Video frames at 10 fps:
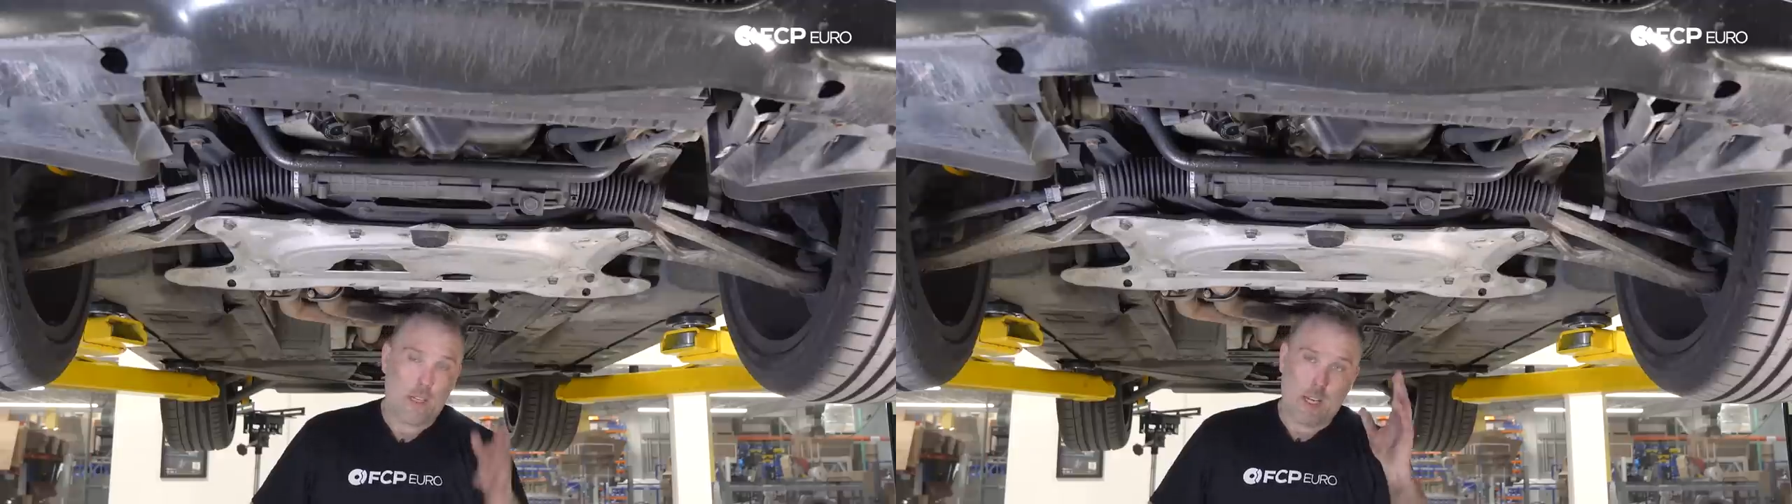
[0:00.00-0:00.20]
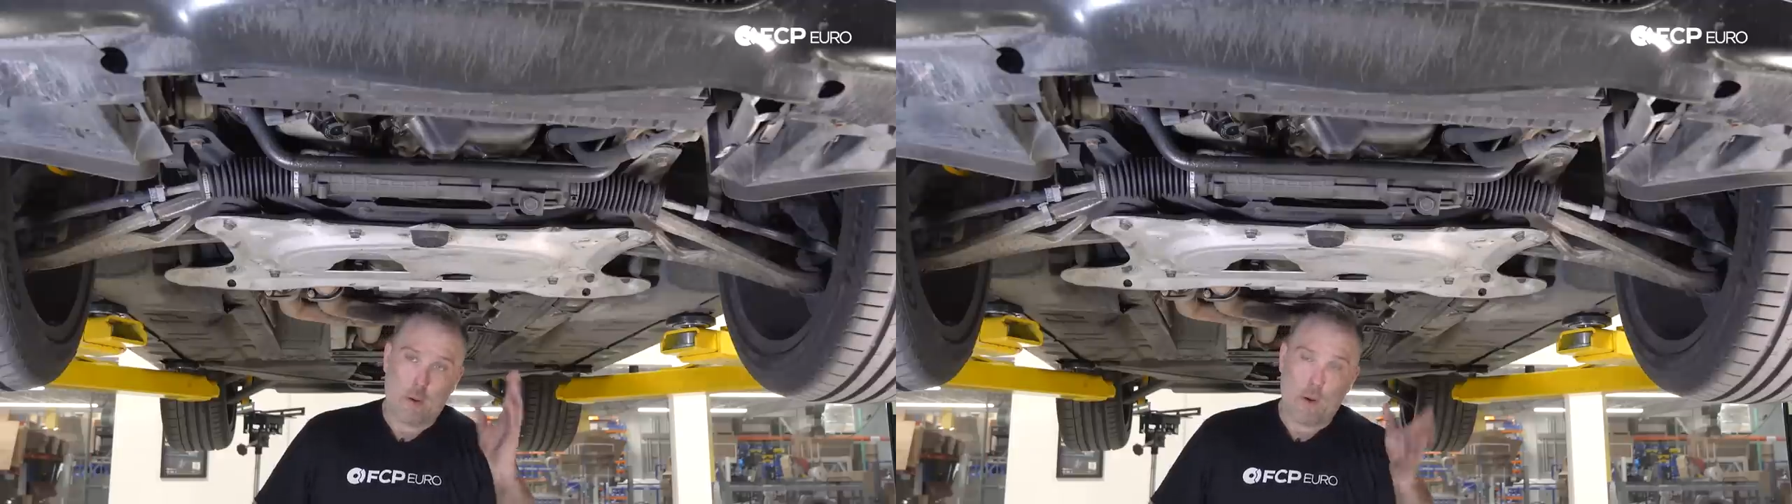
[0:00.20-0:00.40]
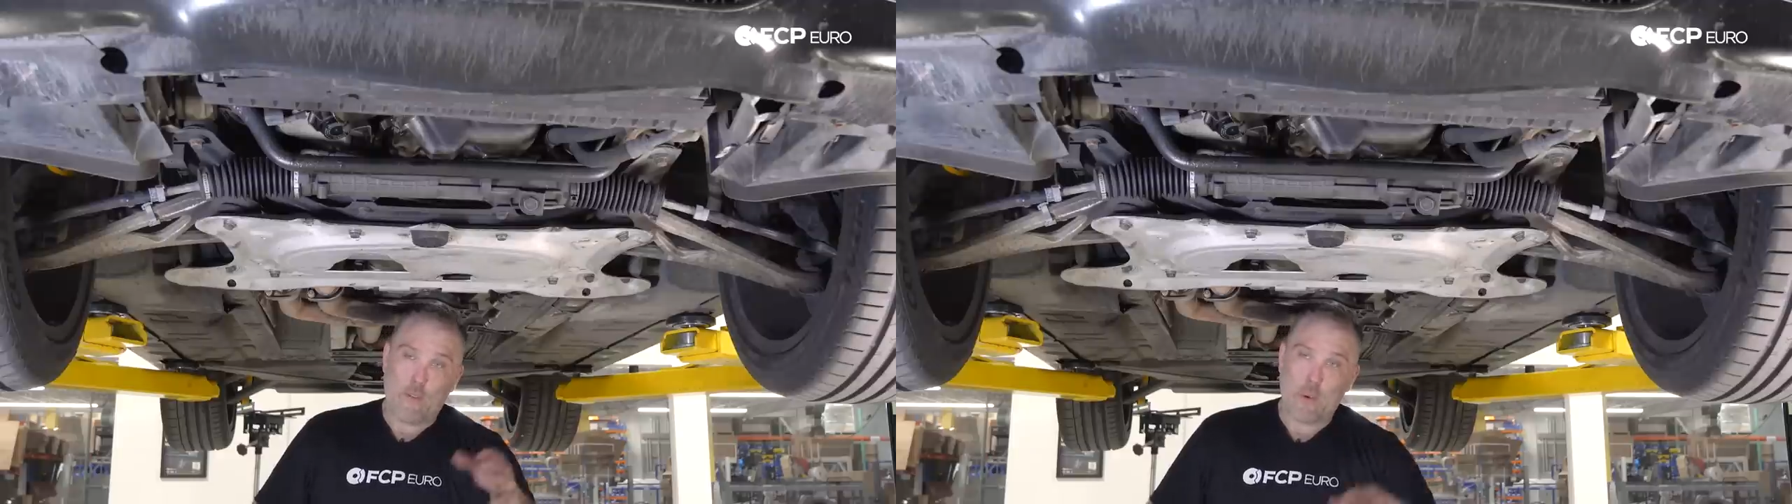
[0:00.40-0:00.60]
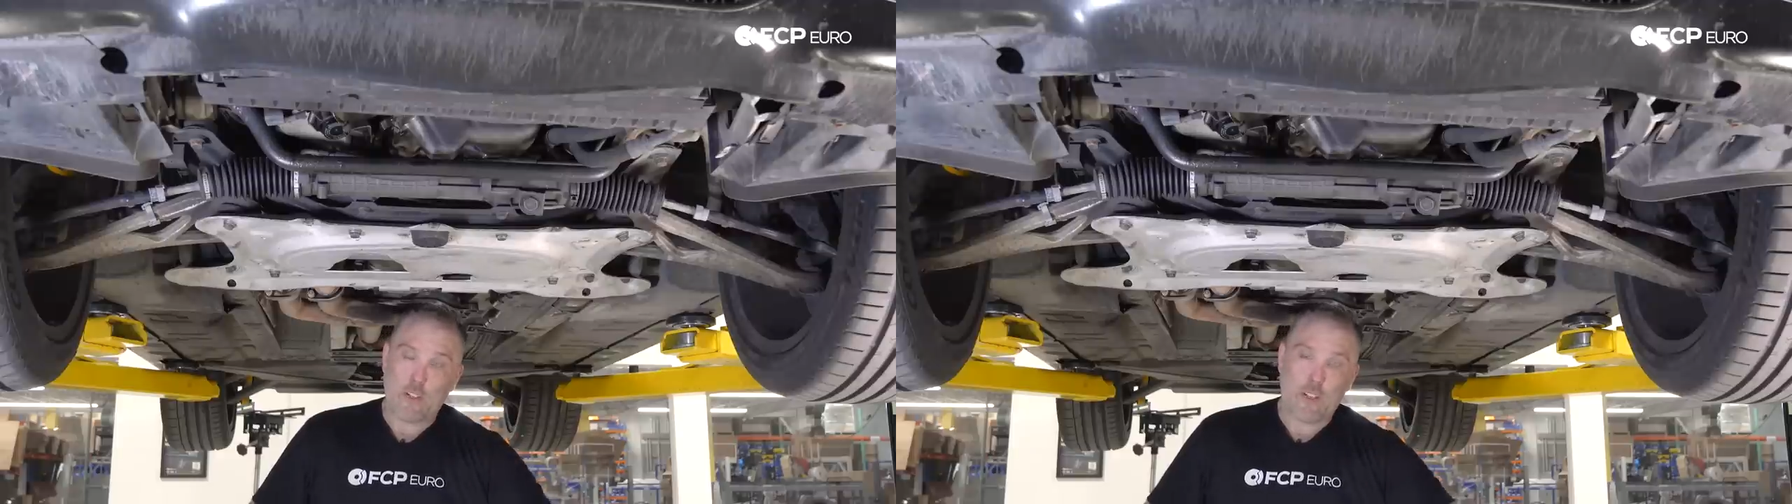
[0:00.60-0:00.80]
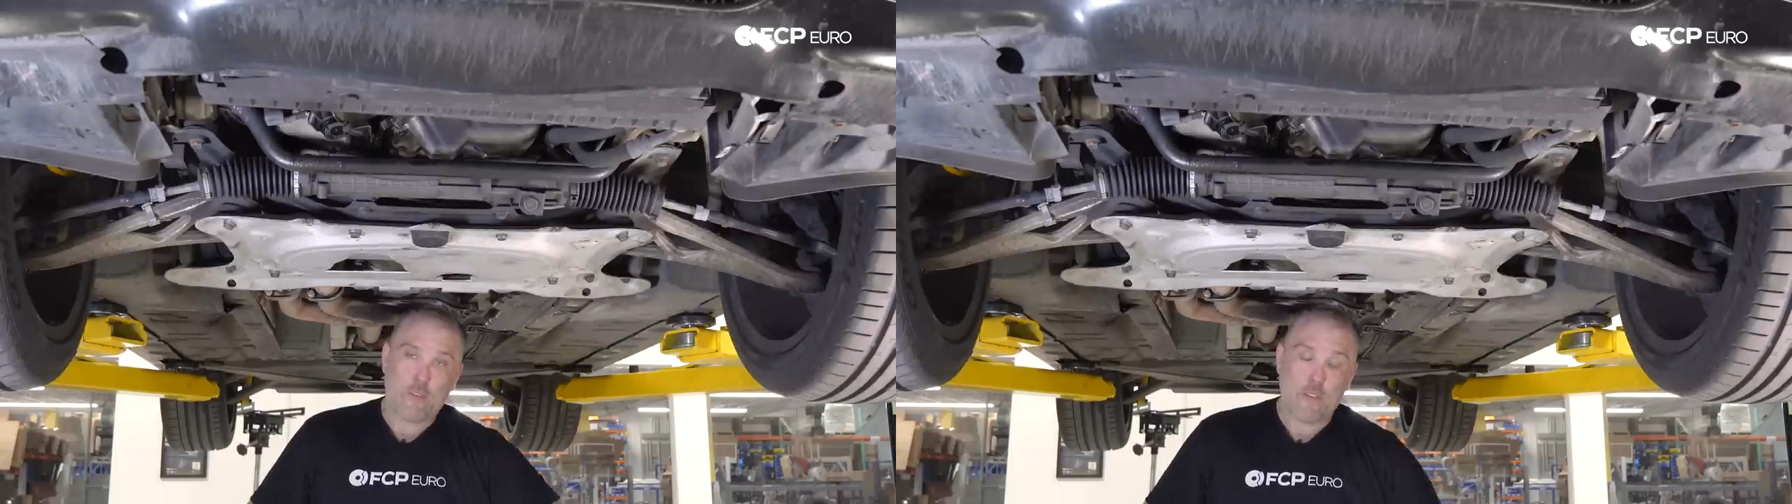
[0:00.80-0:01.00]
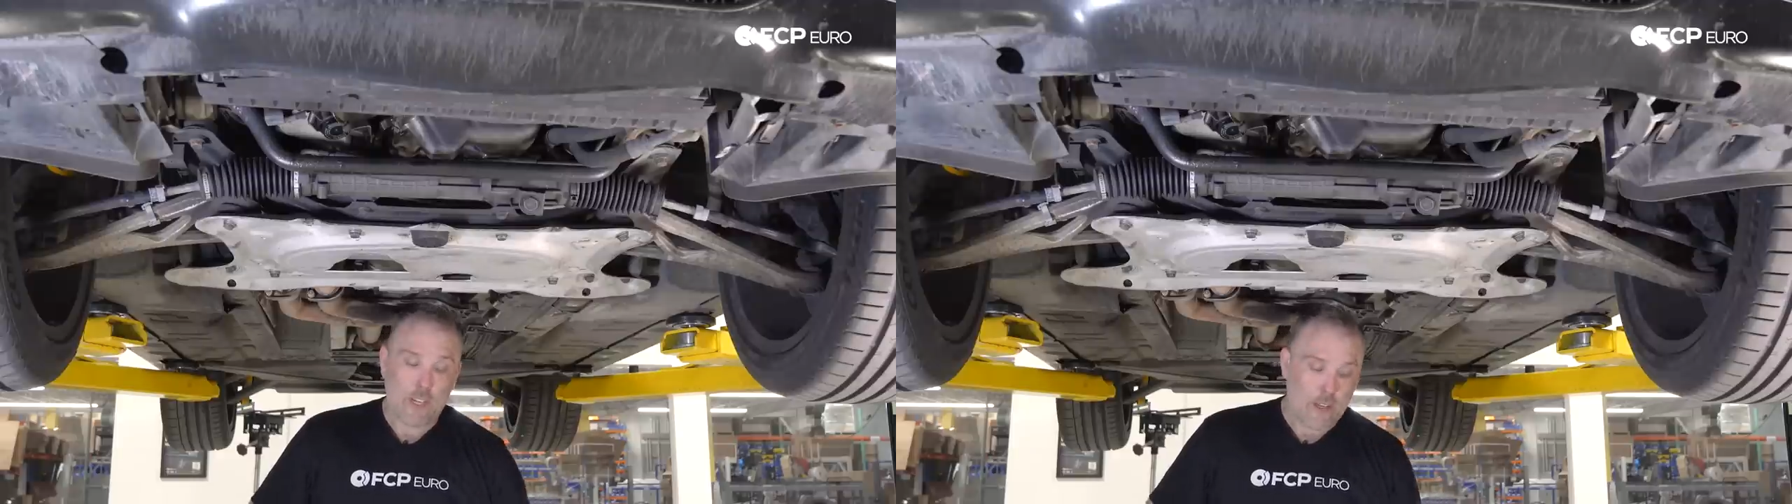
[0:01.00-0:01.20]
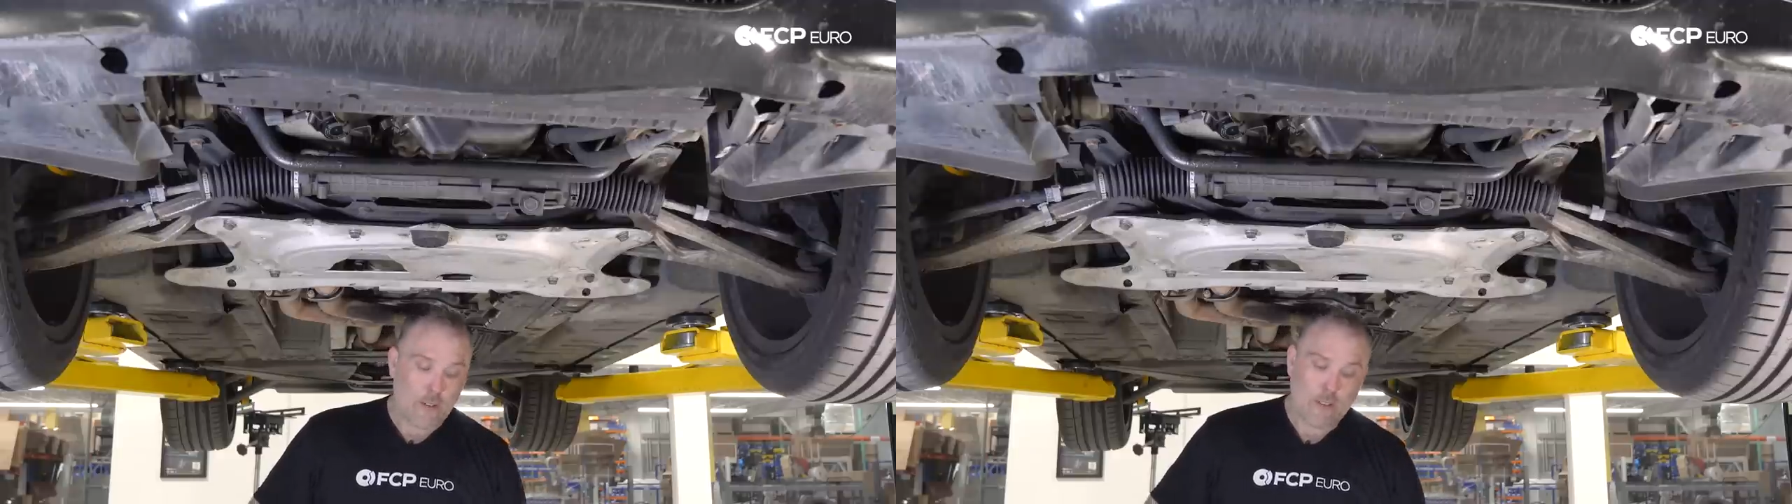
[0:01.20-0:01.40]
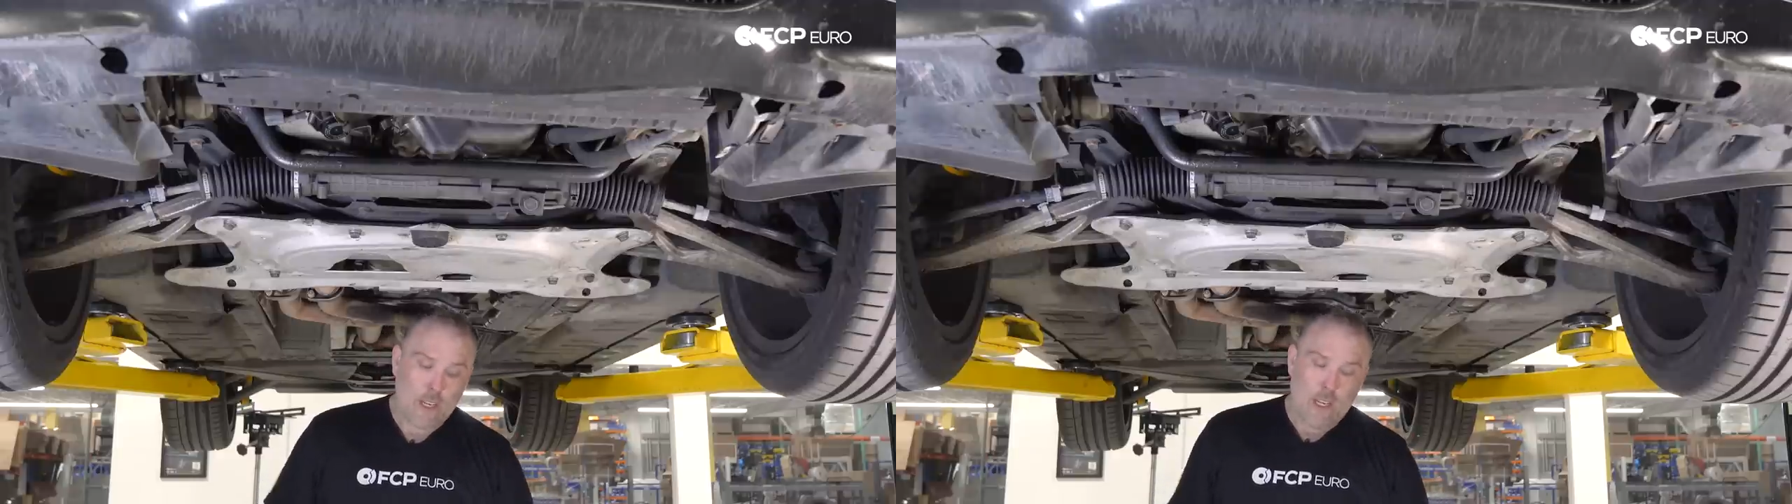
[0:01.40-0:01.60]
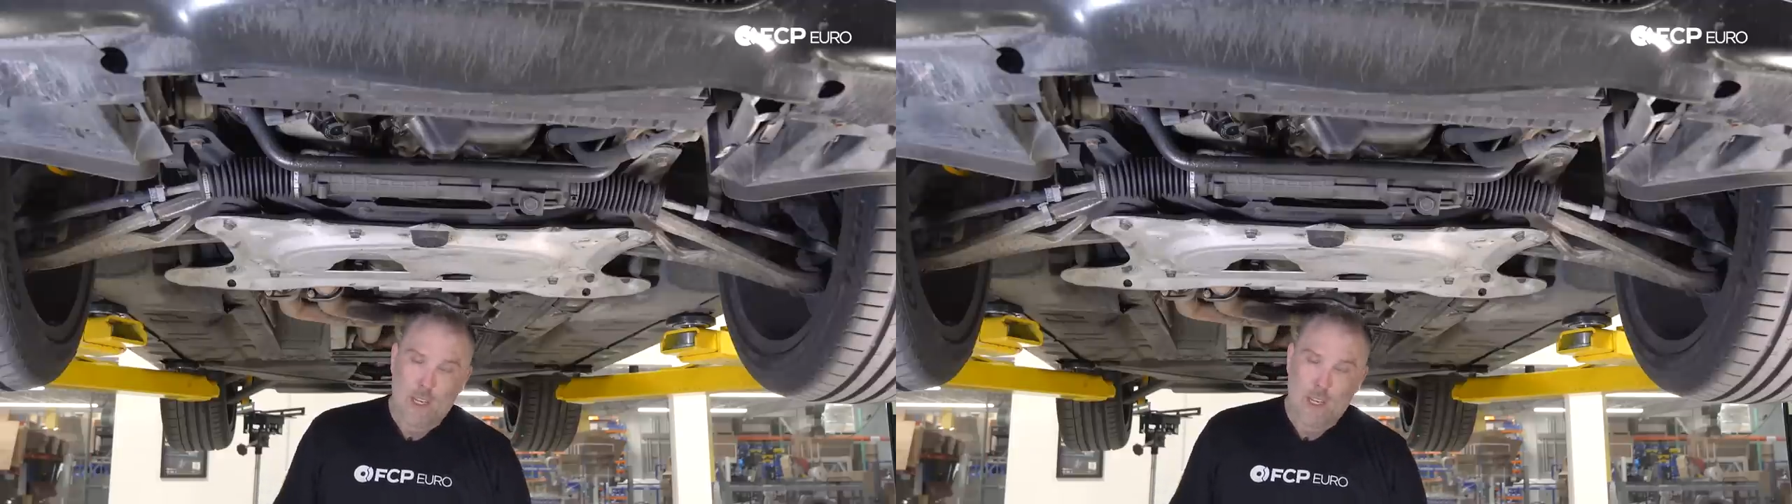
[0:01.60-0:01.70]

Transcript: Uh, we'll have a bunch of different videos.